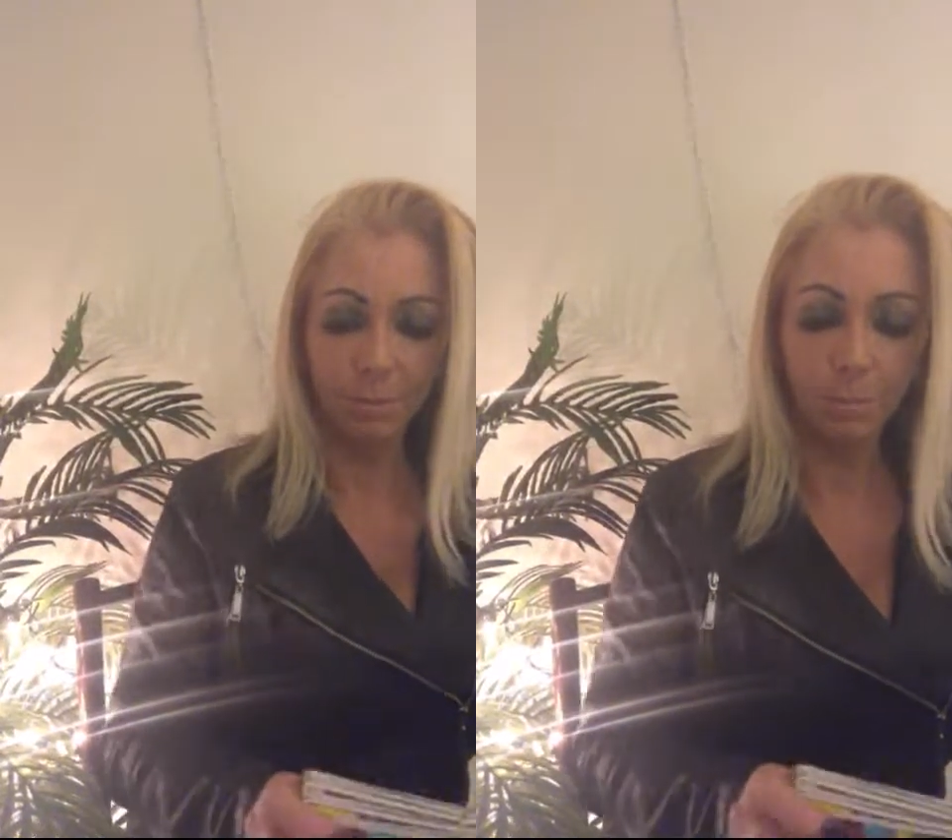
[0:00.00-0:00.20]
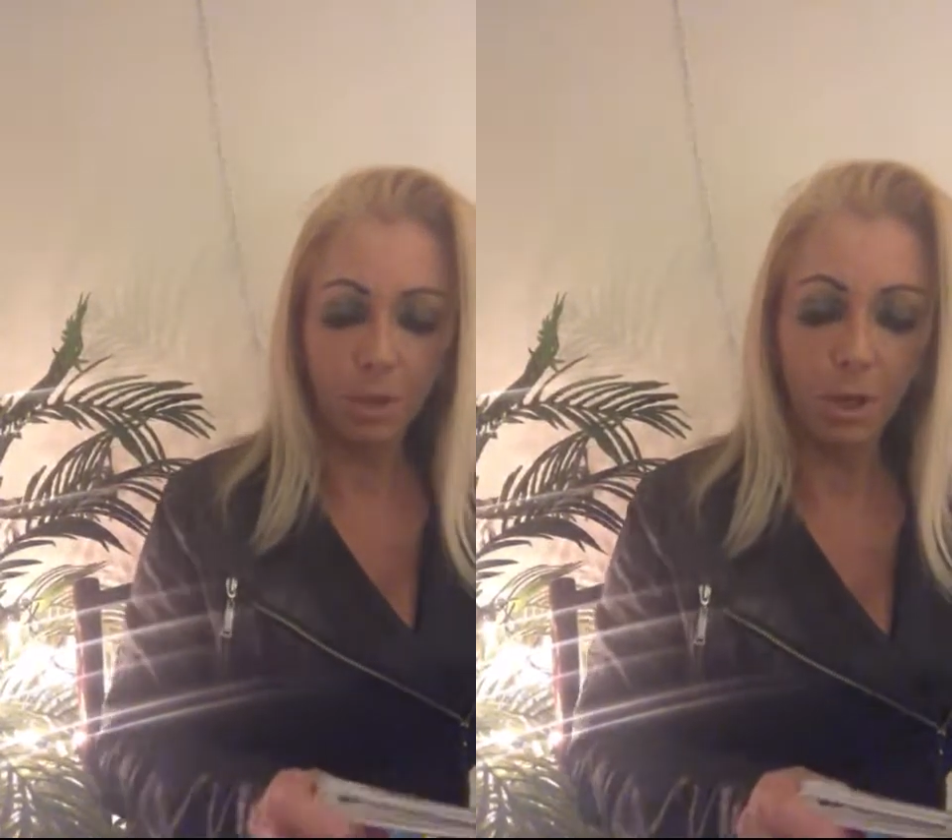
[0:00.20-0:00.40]

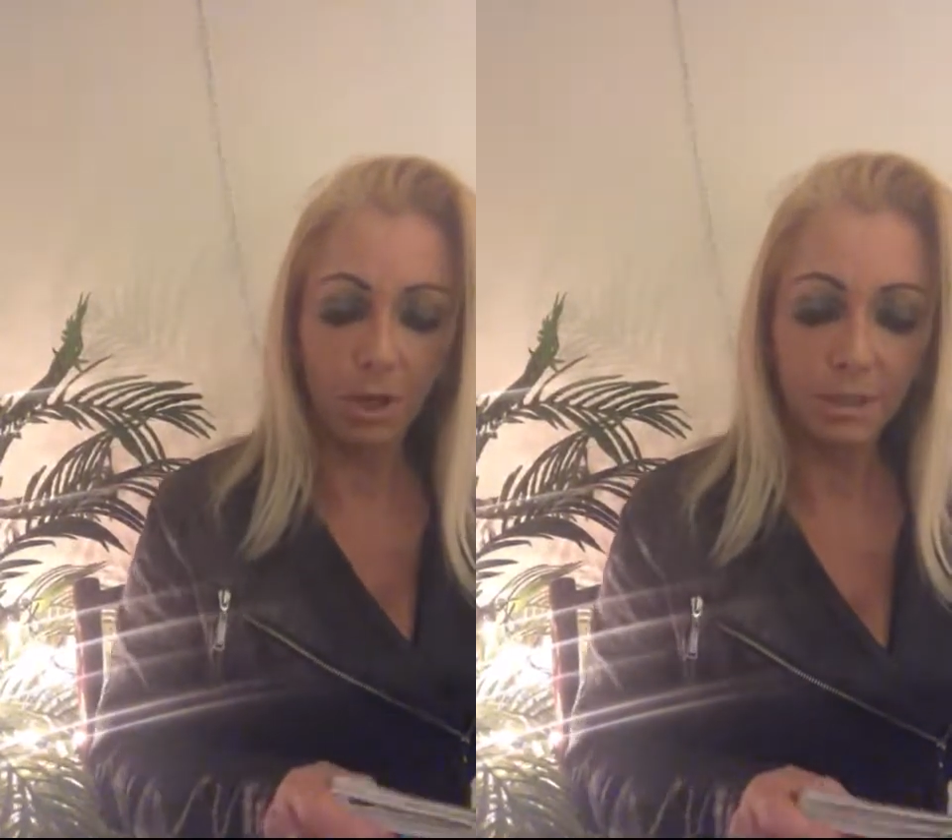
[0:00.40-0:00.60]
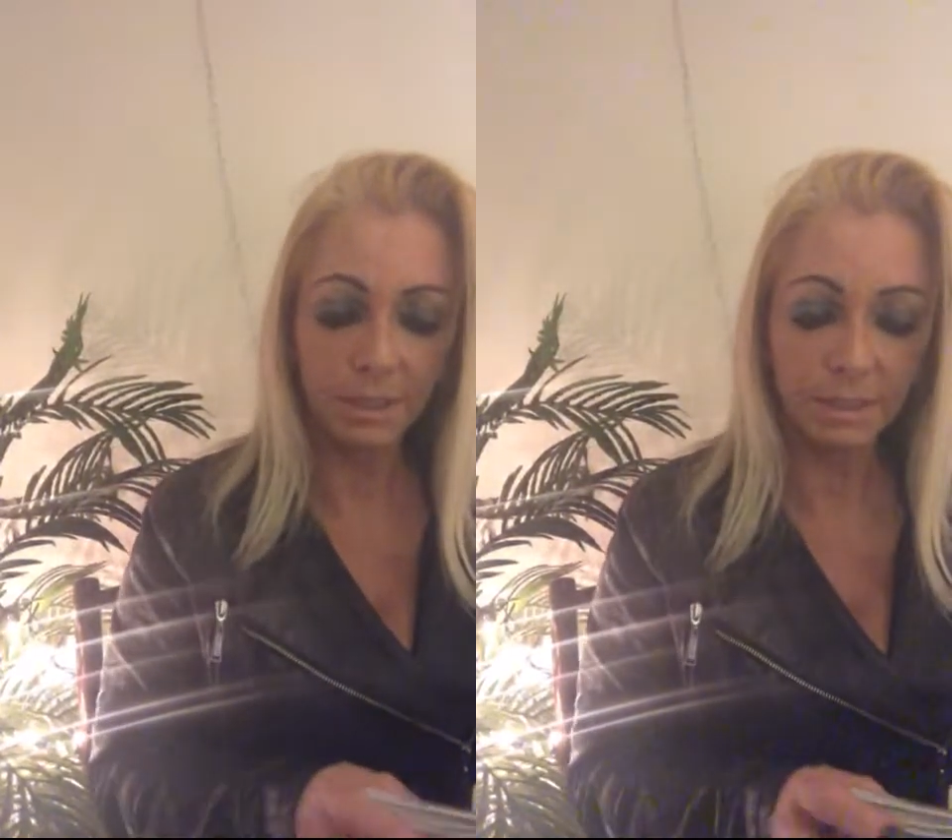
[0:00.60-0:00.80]

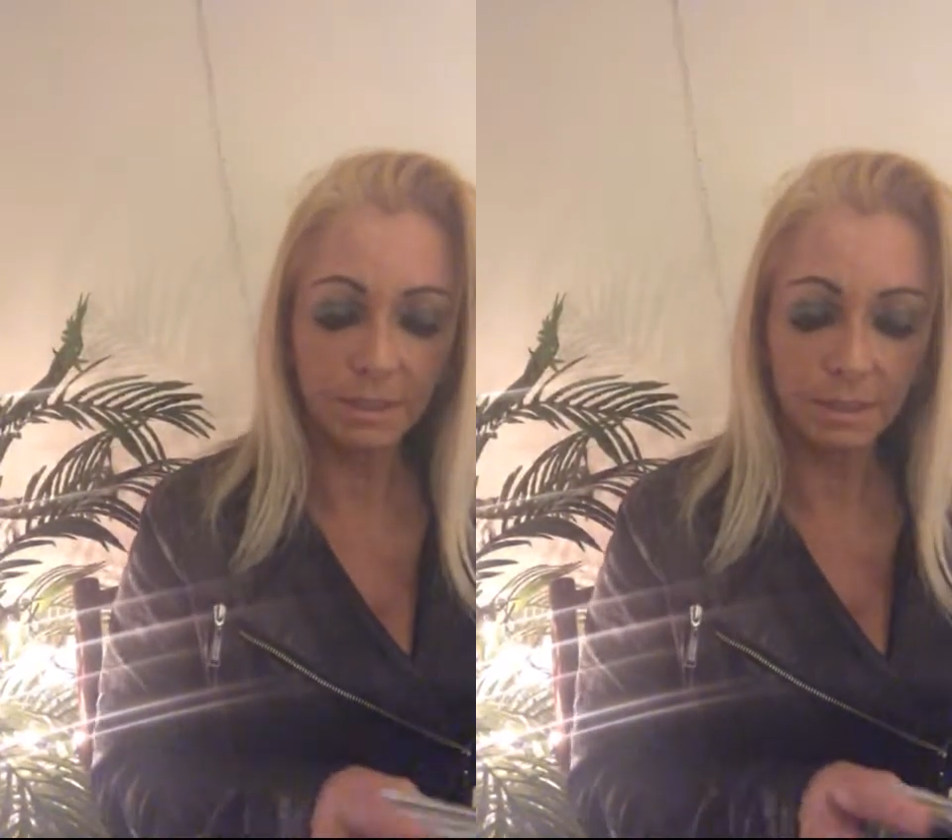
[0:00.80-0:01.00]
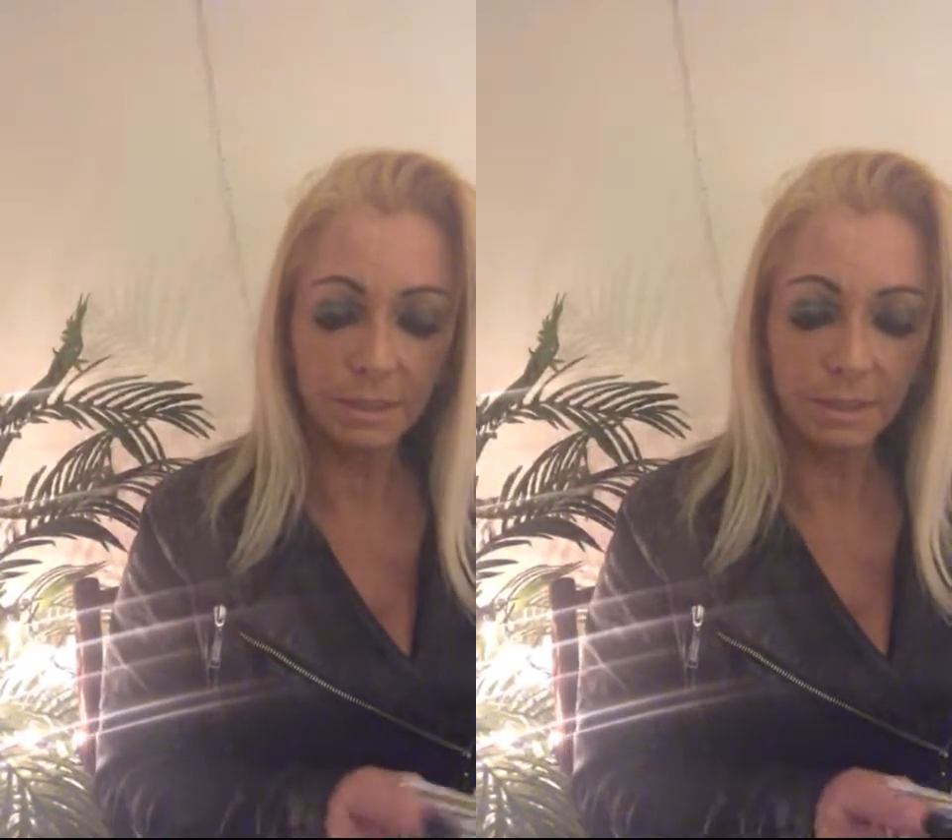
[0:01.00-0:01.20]
block
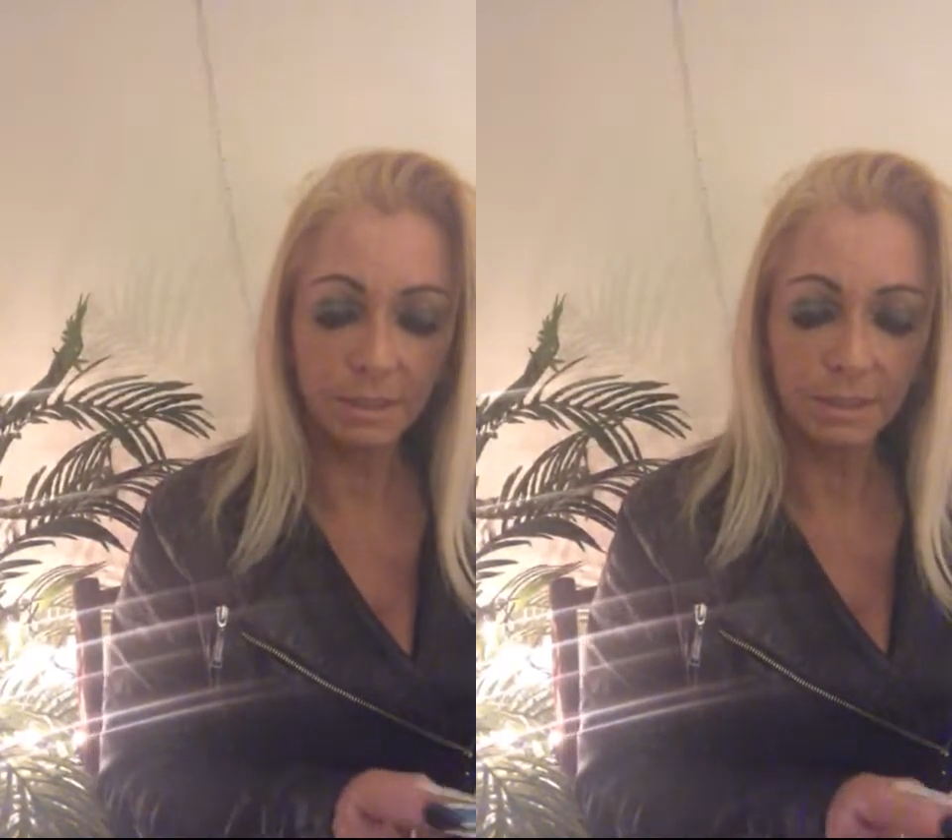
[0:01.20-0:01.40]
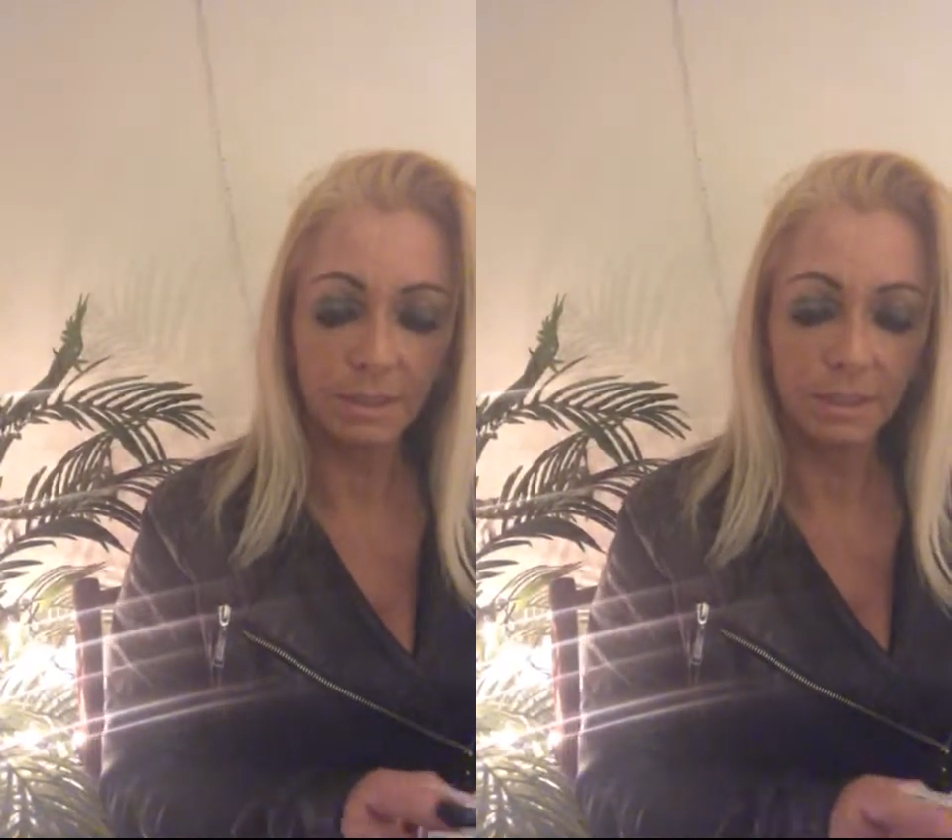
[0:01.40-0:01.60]
is here,